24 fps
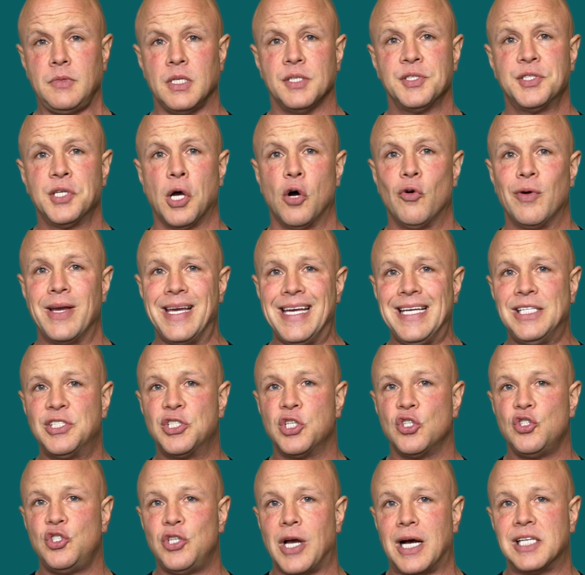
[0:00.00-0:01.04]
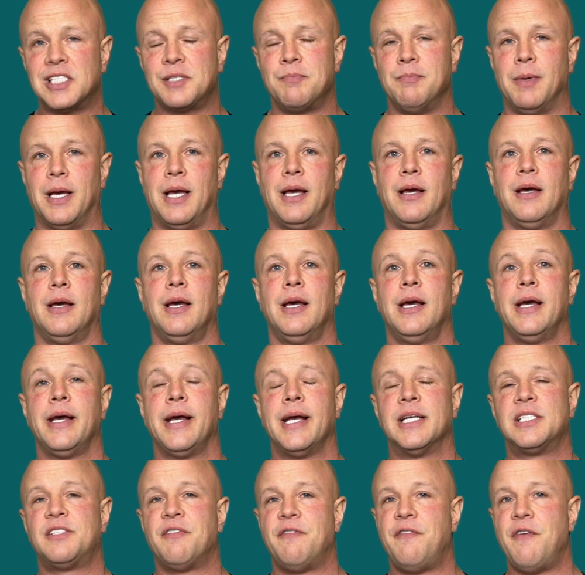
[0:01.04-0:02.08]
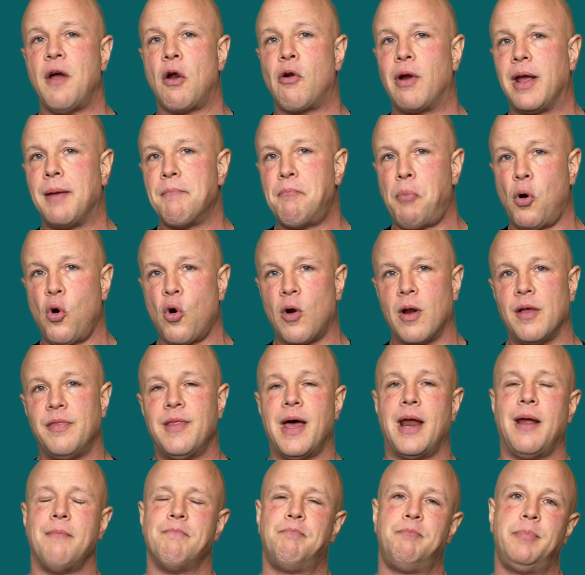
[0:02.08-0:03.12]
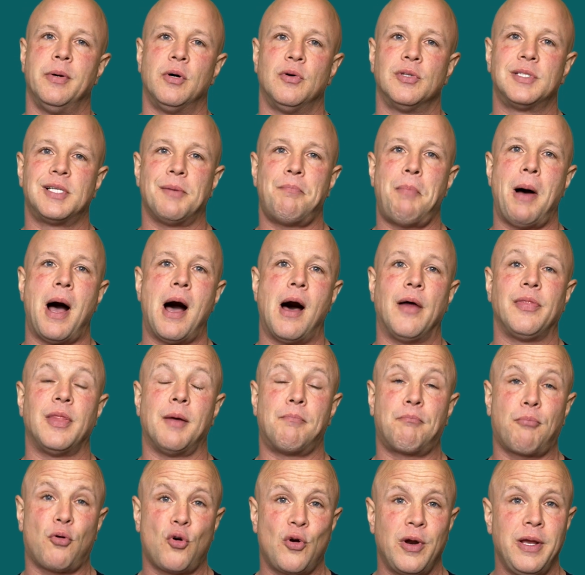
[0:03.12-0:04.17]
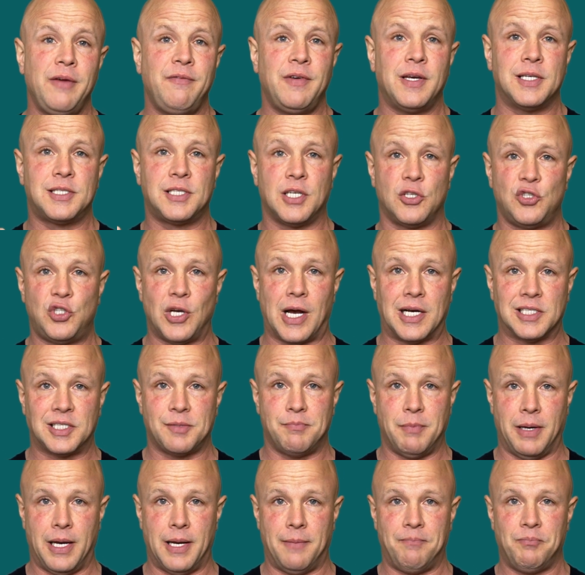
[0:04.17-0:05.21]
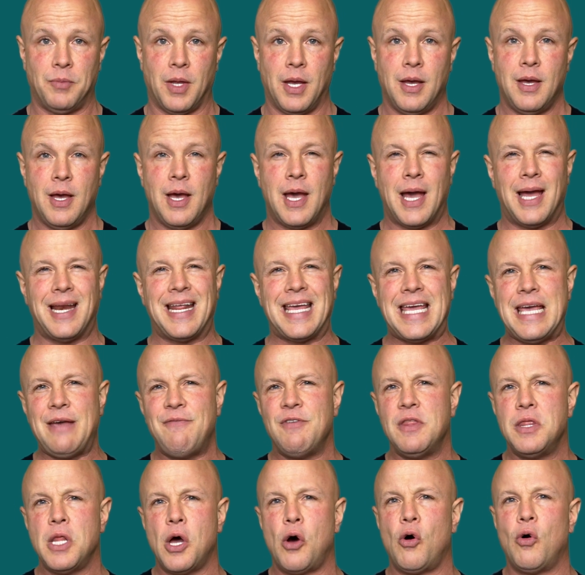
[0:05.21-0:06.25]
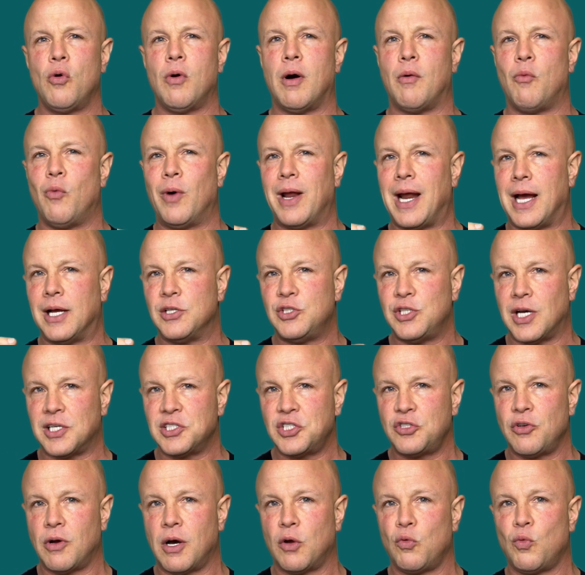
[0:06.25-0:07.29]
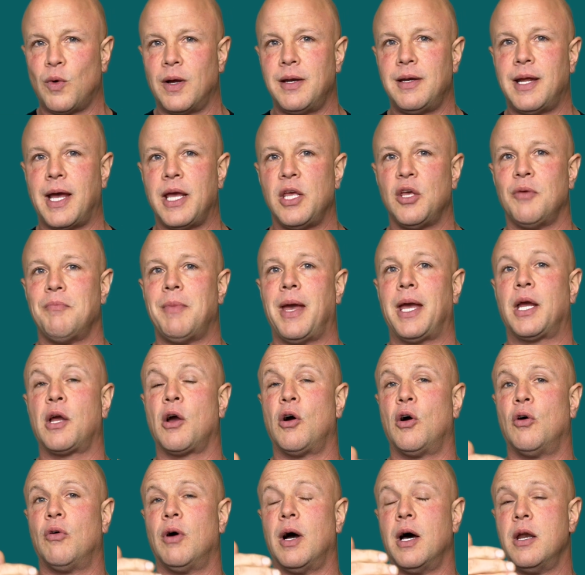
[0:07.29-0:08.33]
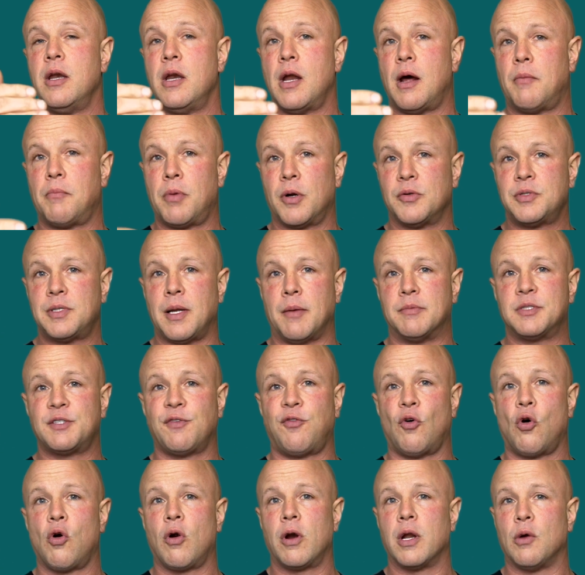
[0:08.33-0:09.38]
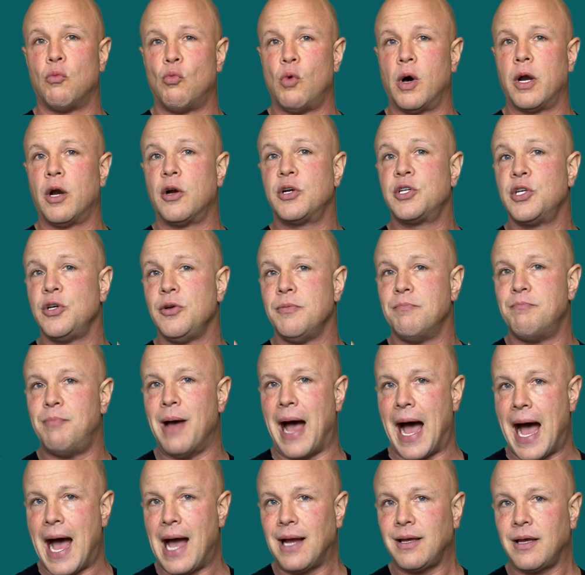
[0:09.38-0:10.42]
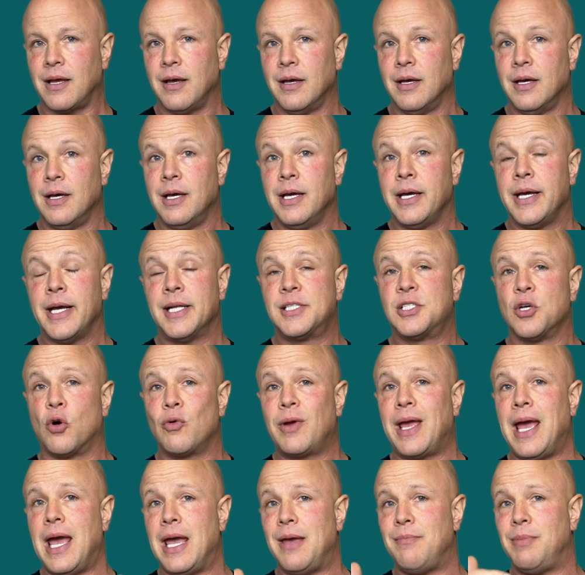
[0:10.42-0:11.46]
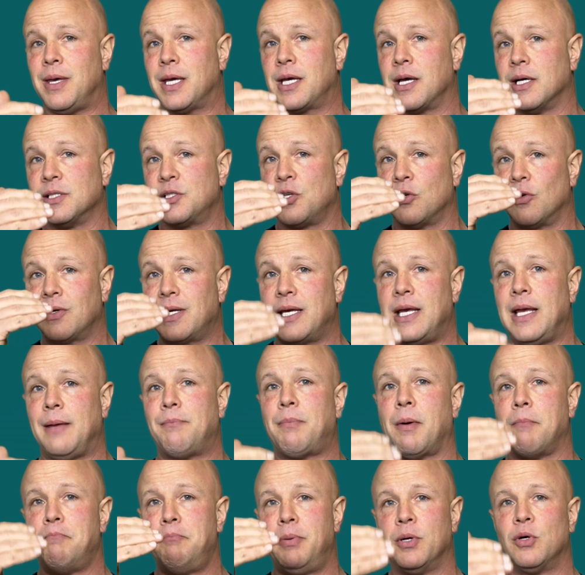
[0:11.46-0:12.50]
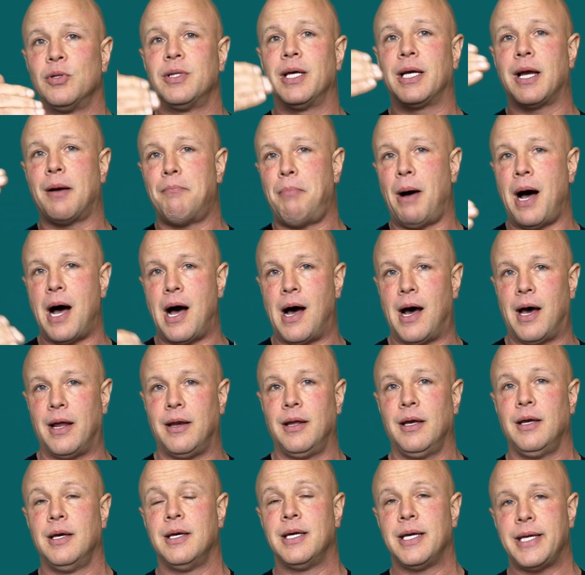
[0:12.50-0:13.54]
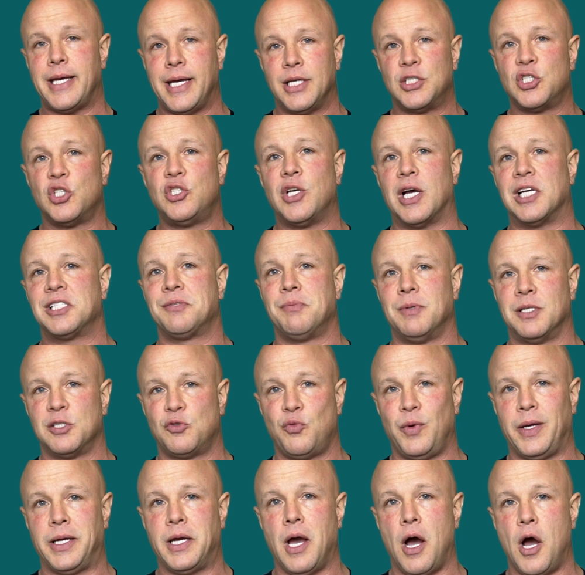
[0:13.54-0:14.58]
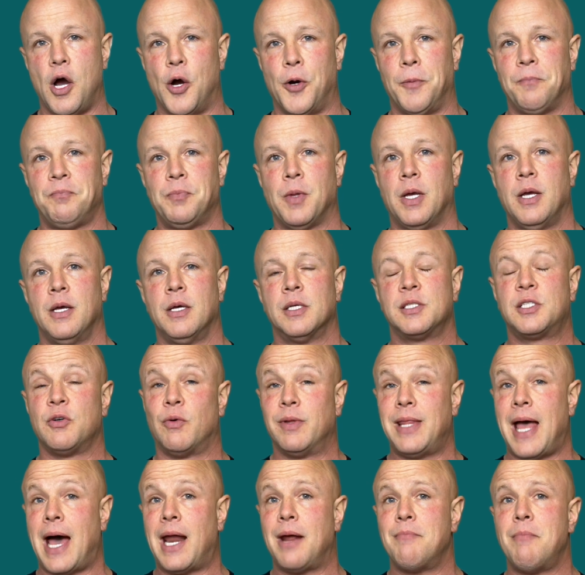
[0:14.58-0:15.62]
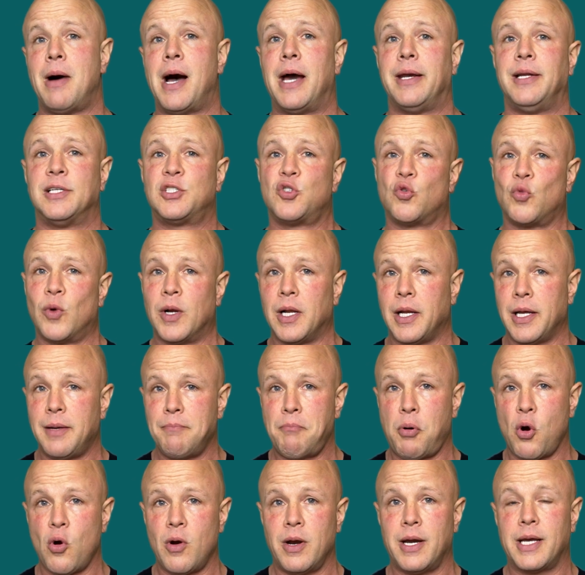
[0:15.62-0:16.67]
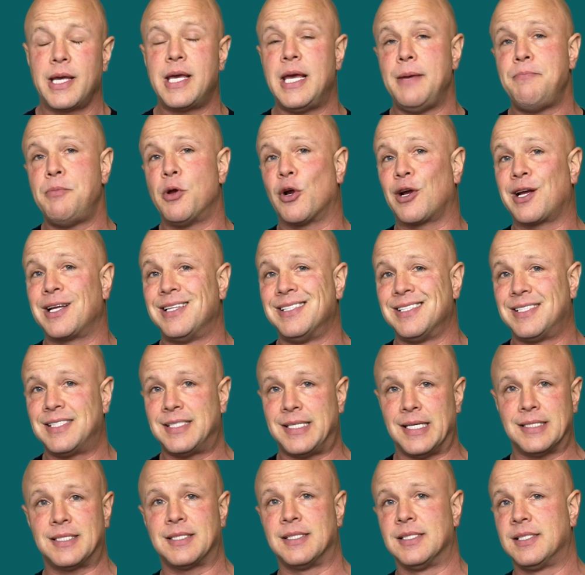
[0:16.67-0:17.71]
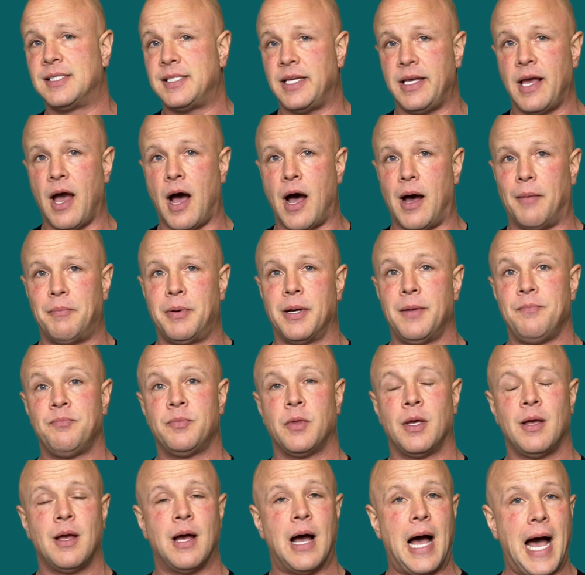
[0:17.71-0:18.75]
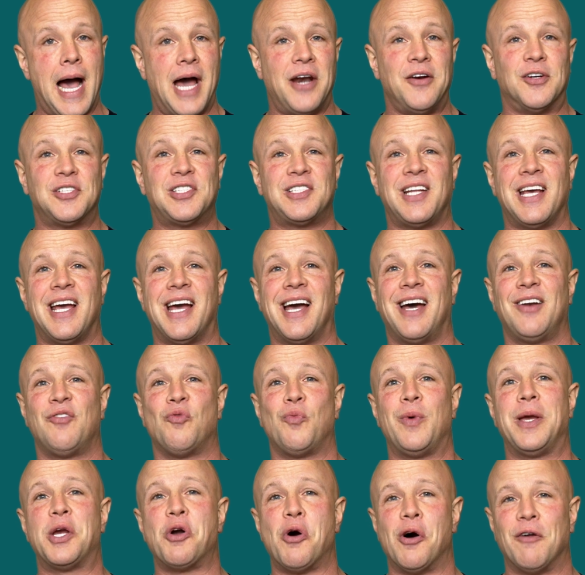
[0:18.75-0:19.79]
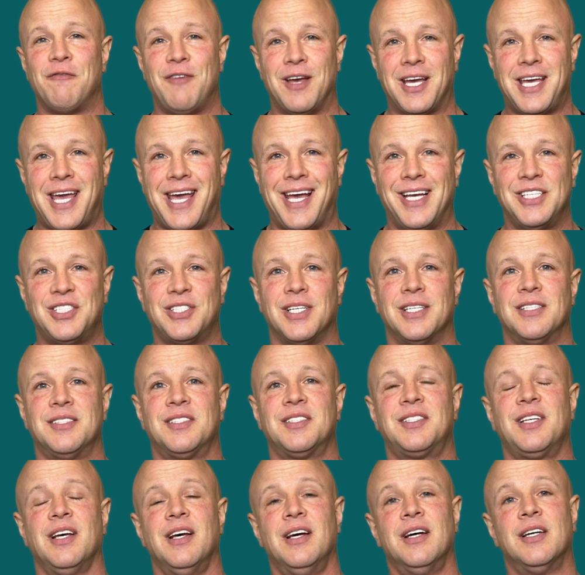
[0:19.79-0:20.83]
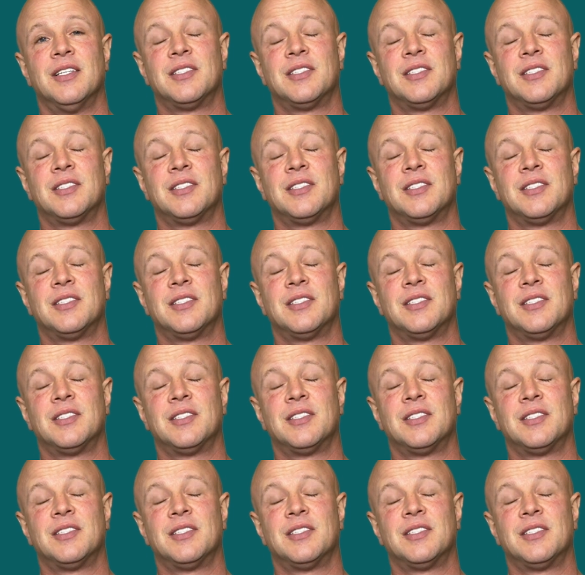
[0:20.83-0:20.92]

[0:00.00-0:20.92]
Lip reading: So each adjustment is very important that it builds upon the previous adjustment. And even though when I adjust you on one day, you may go a number of steps forward and 1 or 2 back, it's okay because it'll keep building upon each adjustment as we go. So with that in mind, it's really important to keep your consistency up. I understand we go on vacations.